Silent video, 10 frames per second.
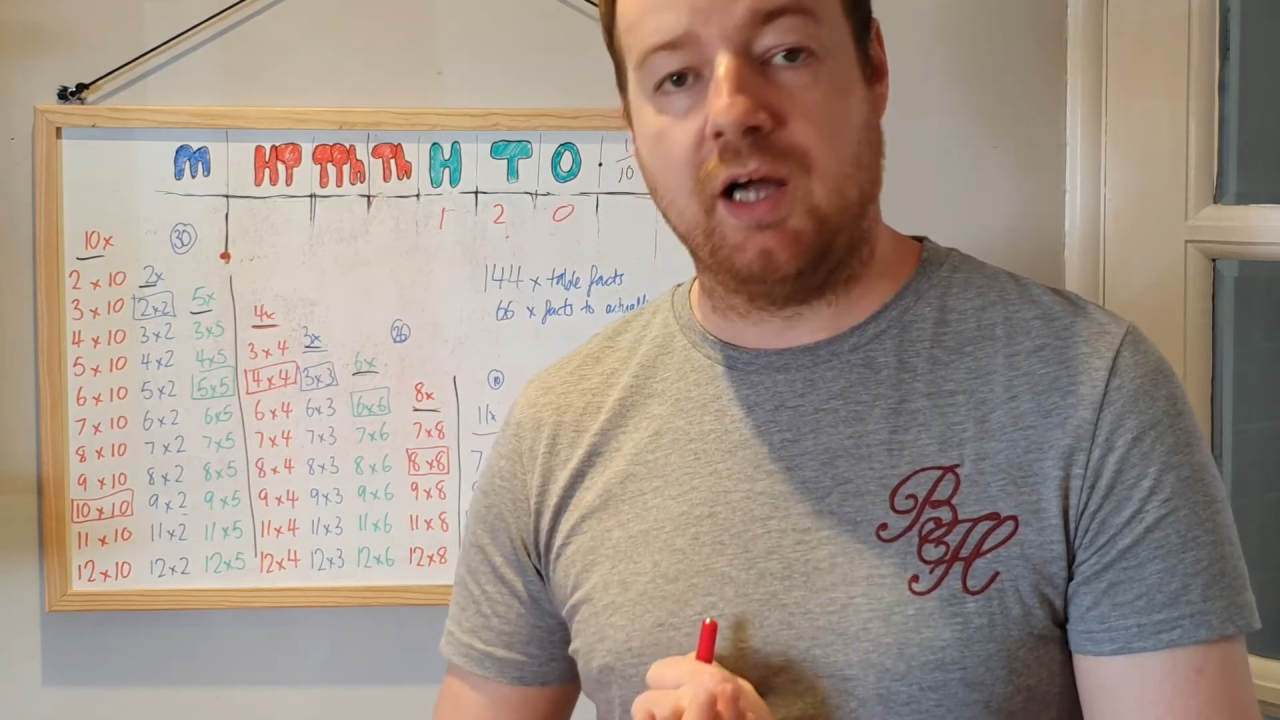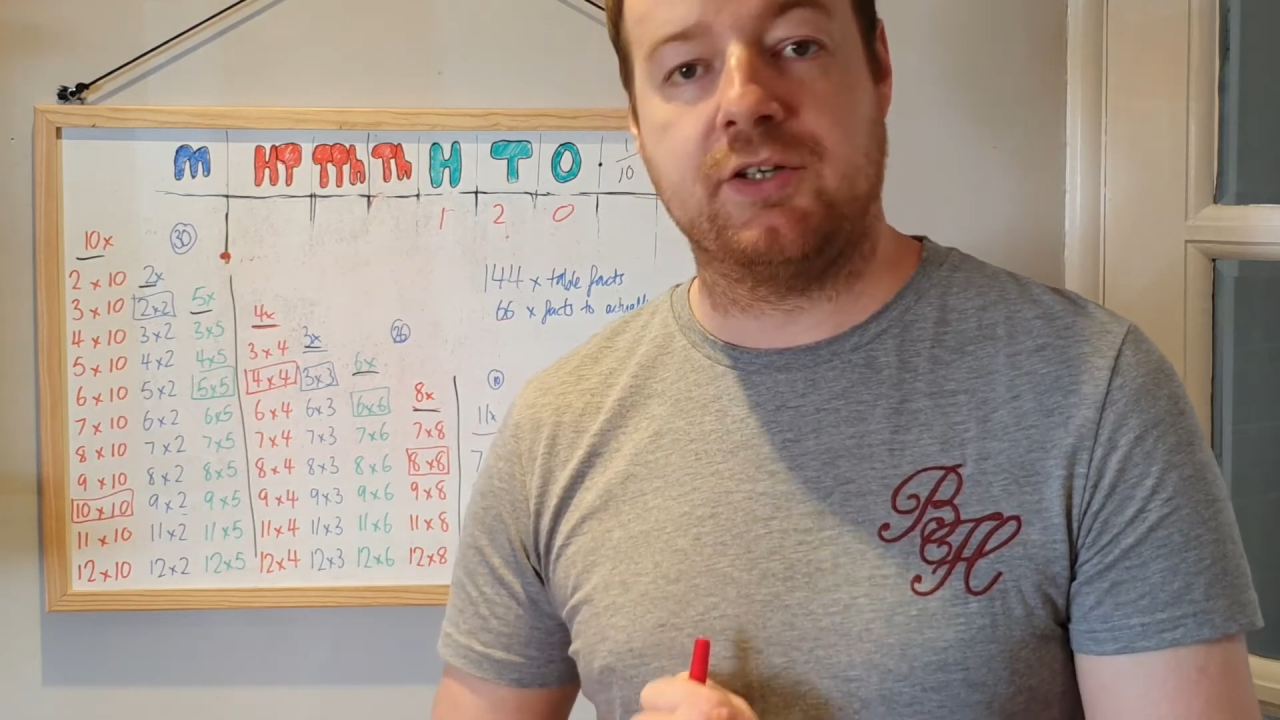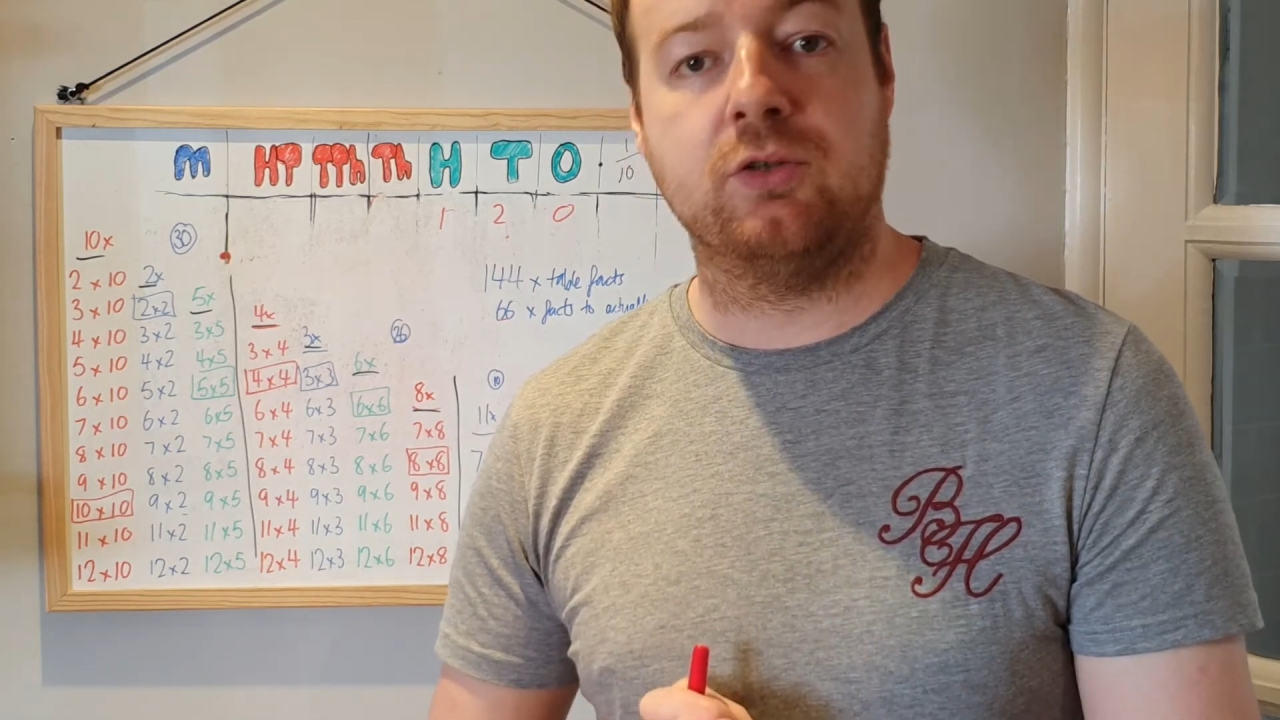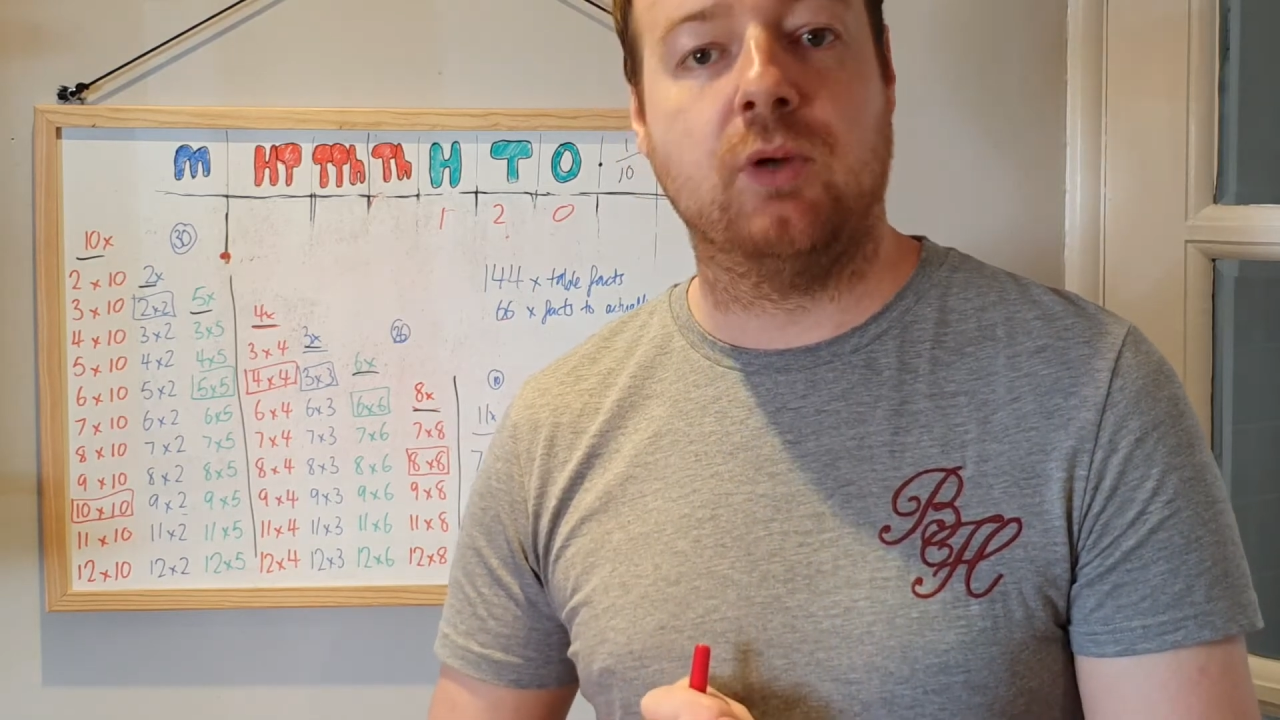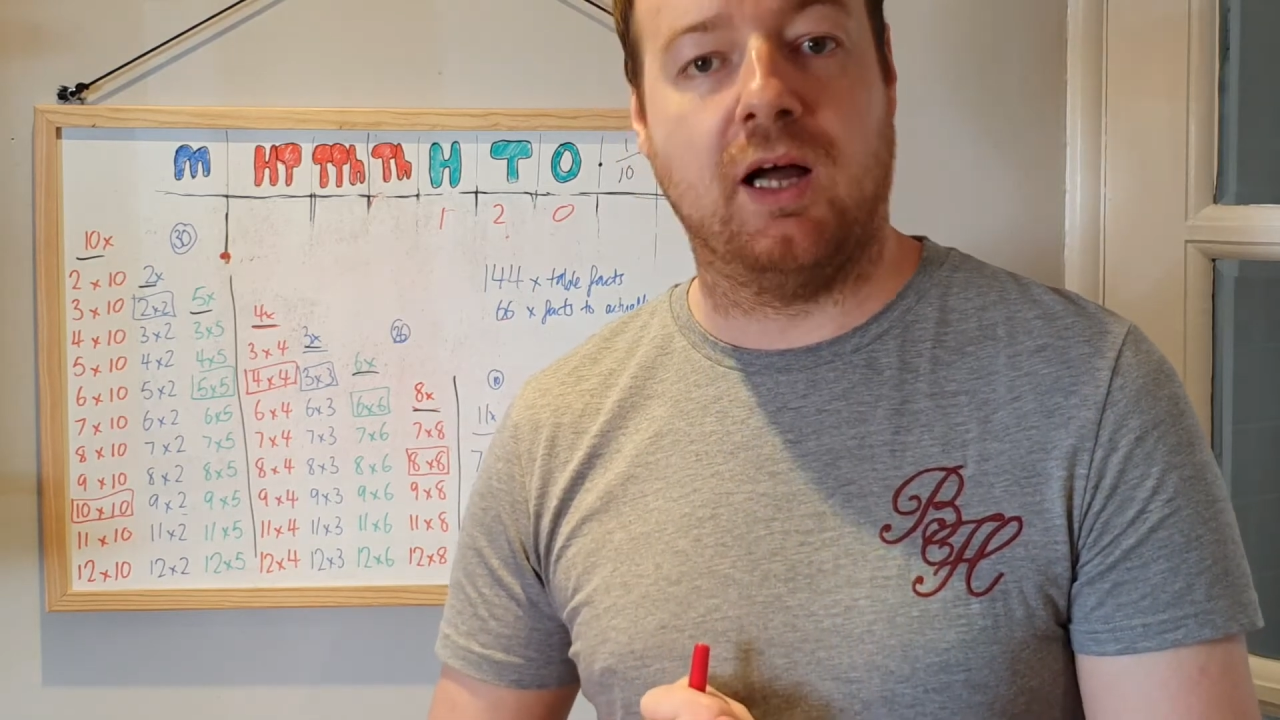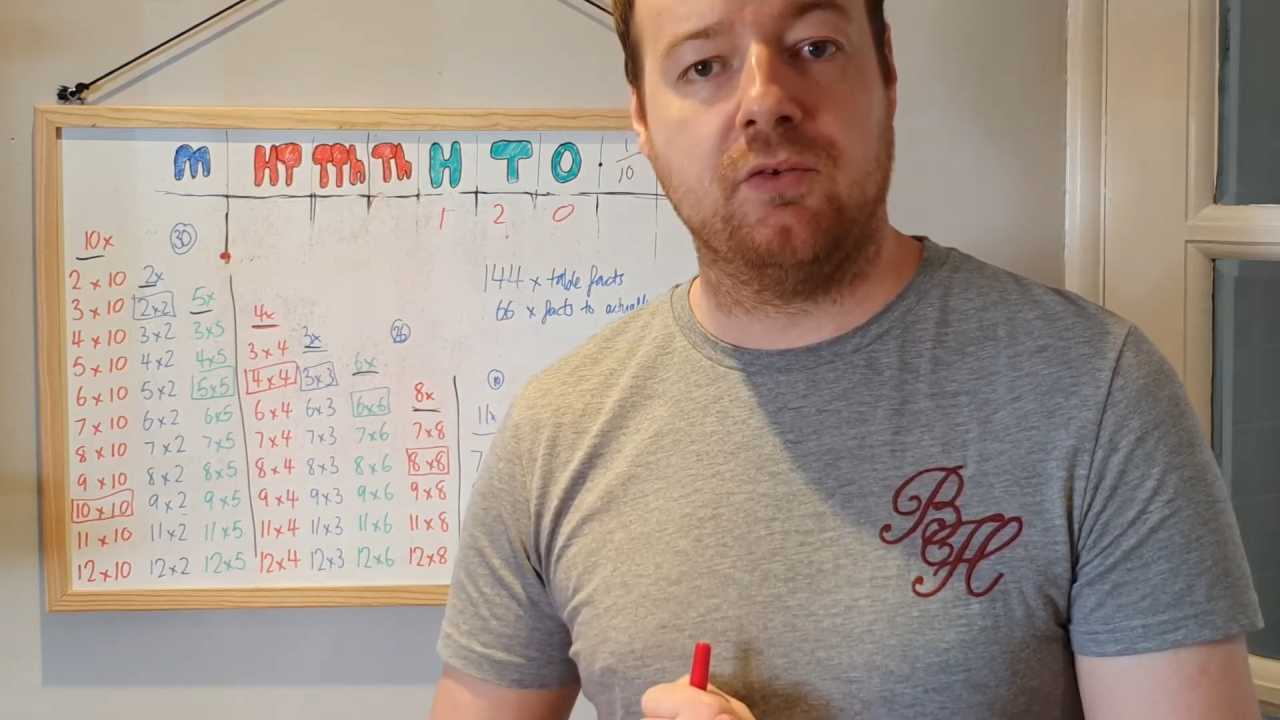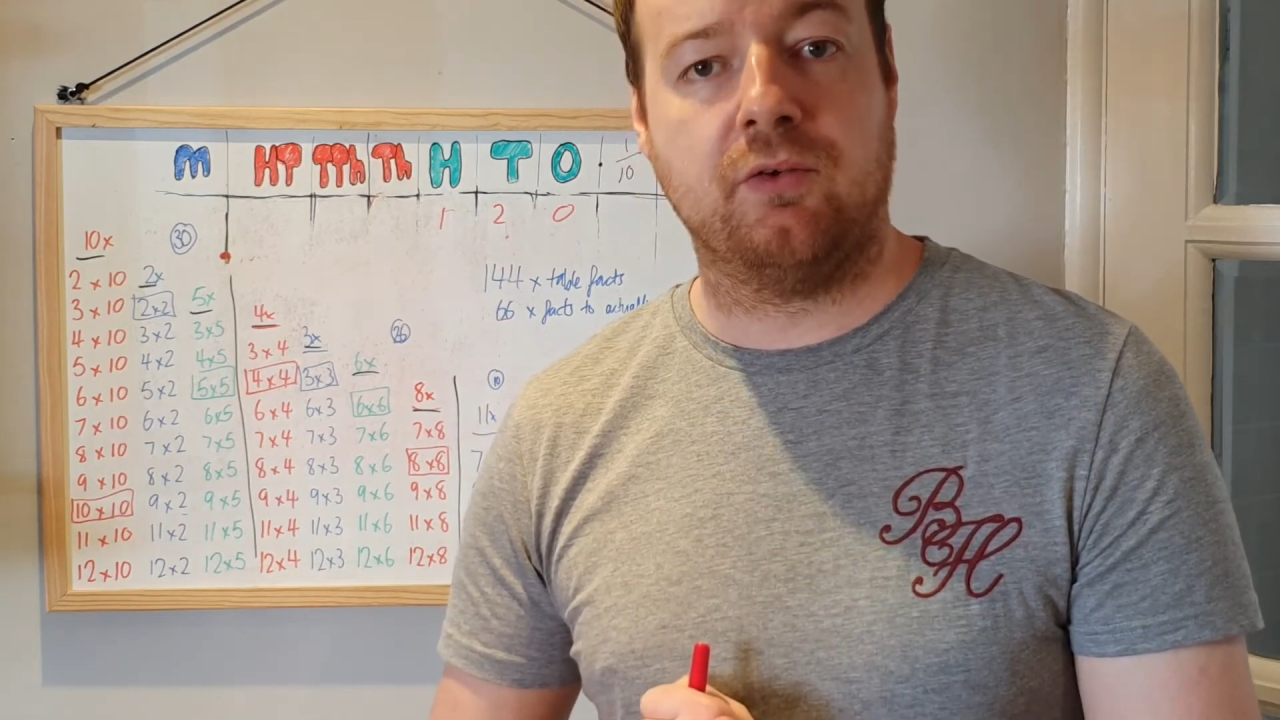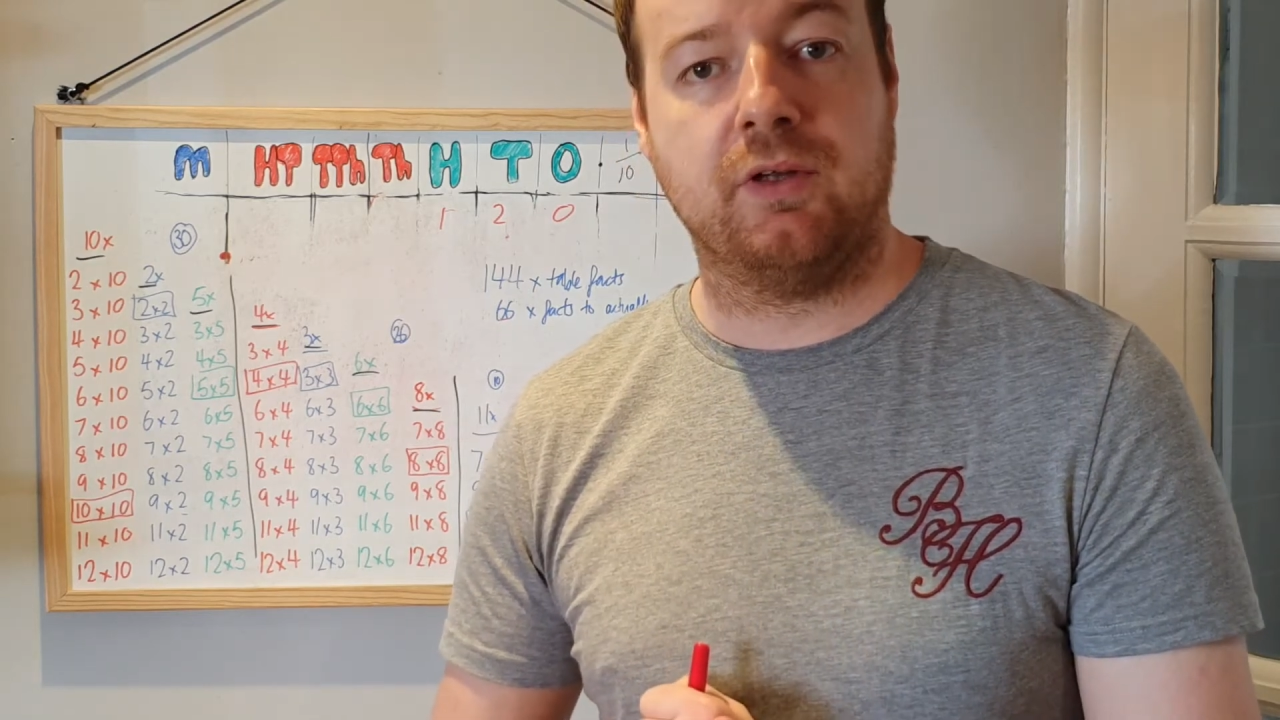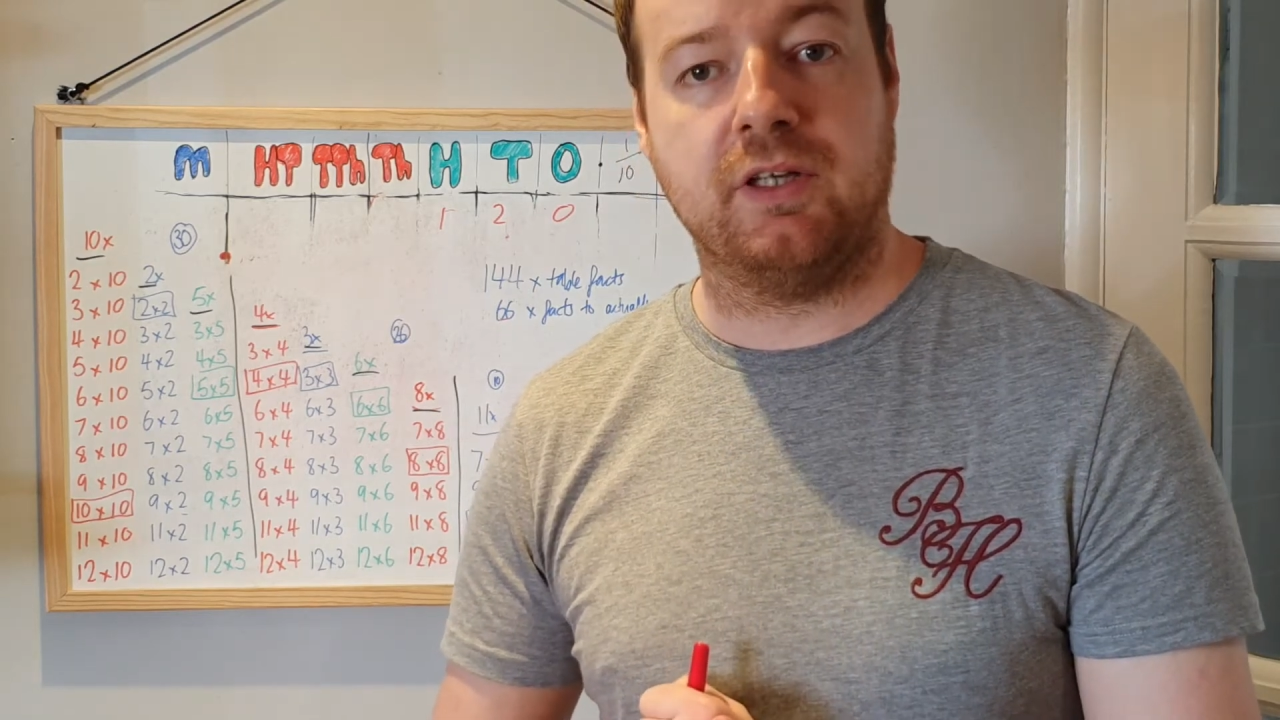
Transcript: do have